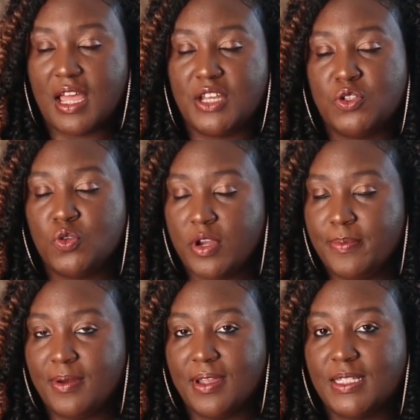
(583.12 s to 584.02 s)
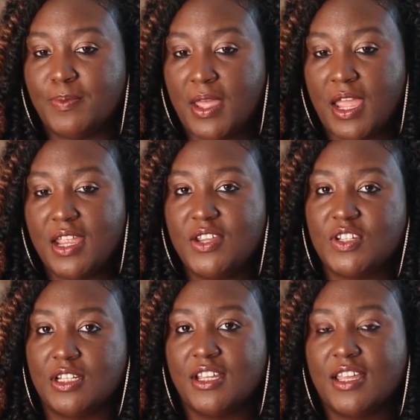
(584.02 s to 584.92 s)
I do creep on his page
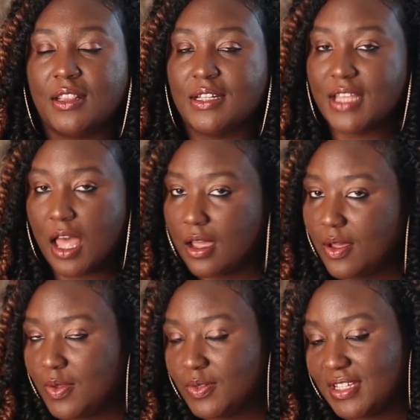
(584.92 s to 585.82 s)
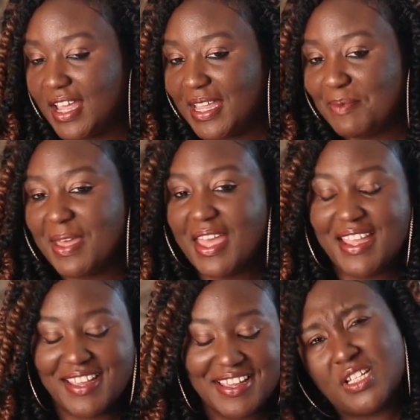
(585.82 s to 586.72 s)
and look at the tacos that he
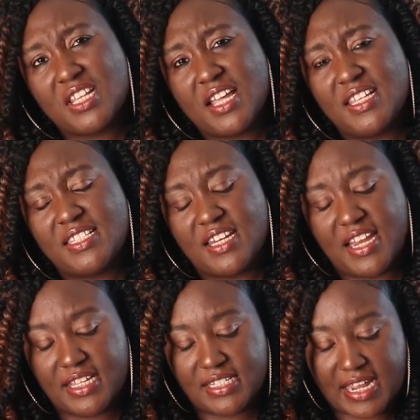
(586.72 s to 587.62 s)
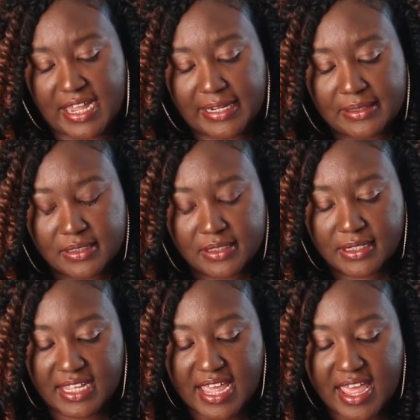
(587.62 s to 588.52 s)
make. Looks like it's the next day.
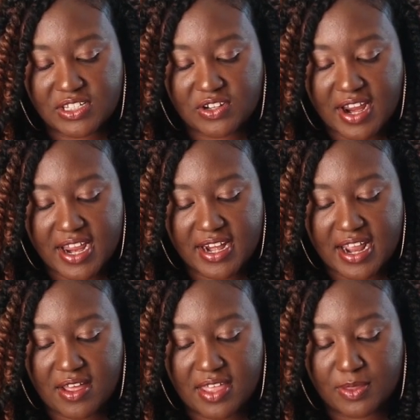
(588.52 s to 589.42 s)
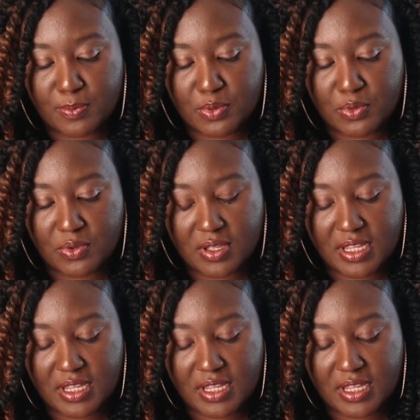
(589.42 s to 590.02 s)
The cast are hanging out at the pool